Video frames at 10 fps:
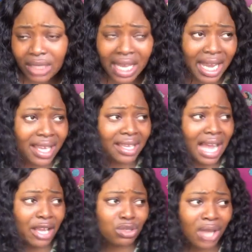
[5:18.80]

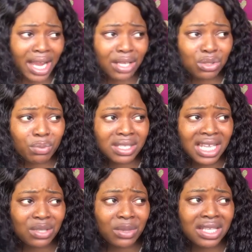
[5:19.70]
are you sure I can do
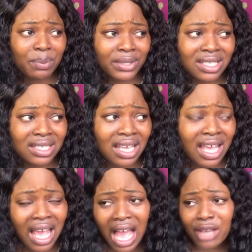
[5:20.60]
business with this person?
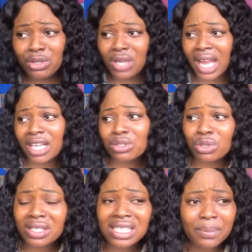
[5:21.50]
Are you sure I can
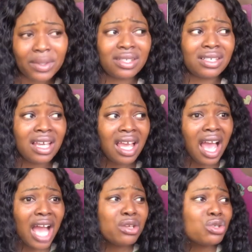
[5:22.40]
trust this person?
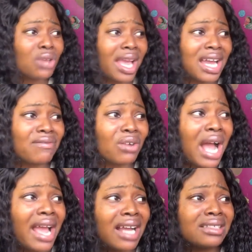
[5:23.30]
Are you sure
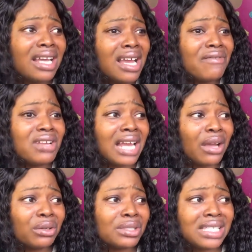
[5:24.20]
I can rely
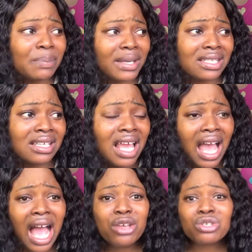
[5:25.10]
on this person?
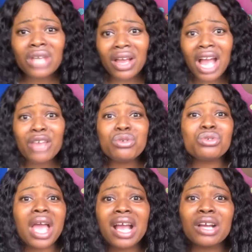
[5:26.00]
Are you sure
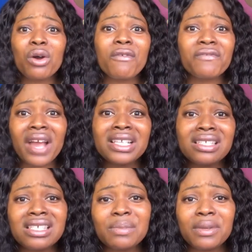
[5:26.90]
I can confide
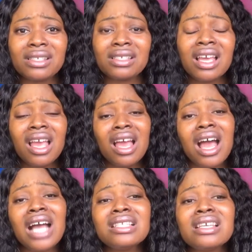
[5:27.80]
in this person?
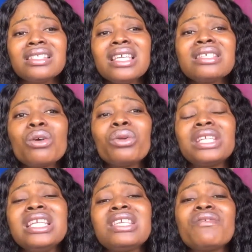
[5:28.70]
And this whole
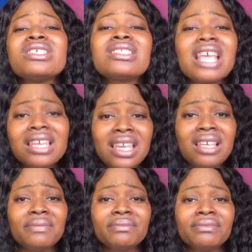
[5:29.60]
thing is even staining